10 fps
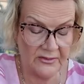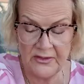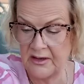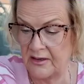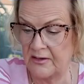I
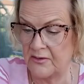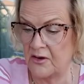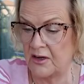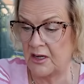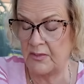feel like I've
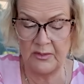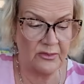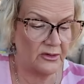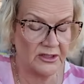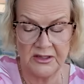got a couple of
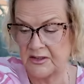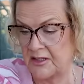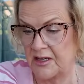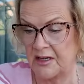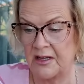products
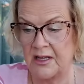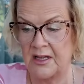that are